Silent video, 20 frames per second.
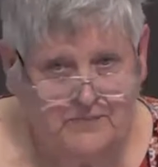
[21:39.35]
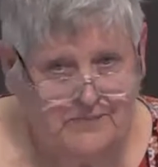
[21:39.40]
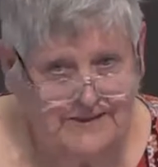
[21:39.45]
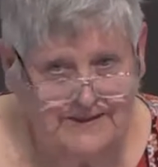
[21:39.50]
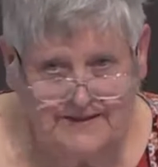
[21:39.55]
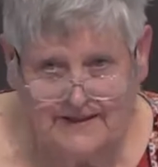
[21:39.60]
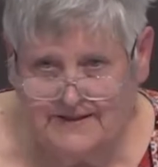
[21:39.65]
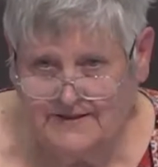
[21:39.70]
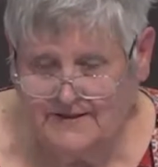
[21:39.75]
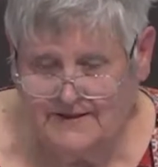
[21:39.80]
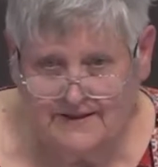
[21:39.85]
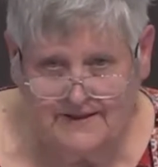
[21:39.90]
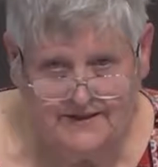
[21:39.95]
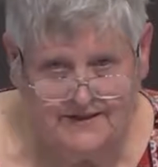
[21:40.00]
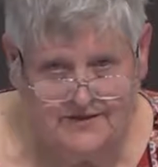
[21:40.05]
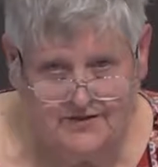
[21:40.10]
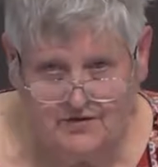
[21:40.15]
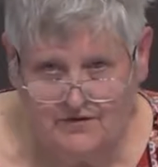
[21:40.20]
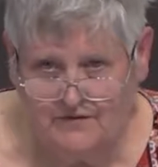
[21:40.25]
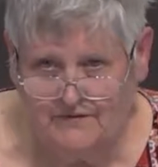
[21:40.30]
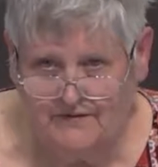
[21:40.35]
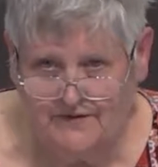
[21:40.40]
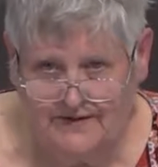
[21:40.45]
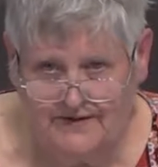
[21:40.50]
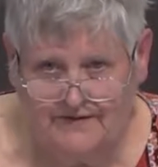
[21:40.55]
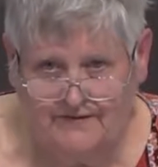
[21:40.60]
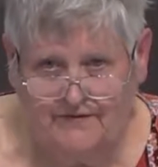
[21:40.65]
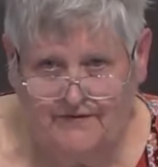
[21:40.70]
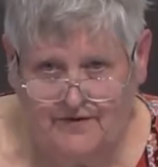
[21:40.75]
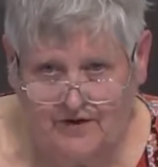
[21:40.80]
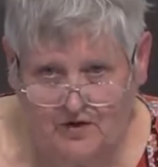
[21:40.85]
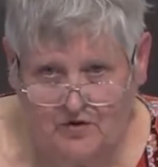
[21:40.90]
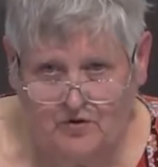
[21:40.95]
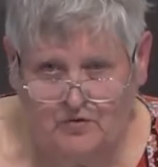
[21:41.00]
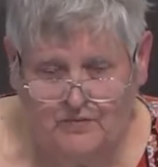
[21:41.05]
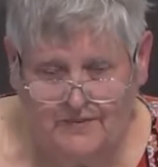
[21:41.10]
but doesn't get served in Fargo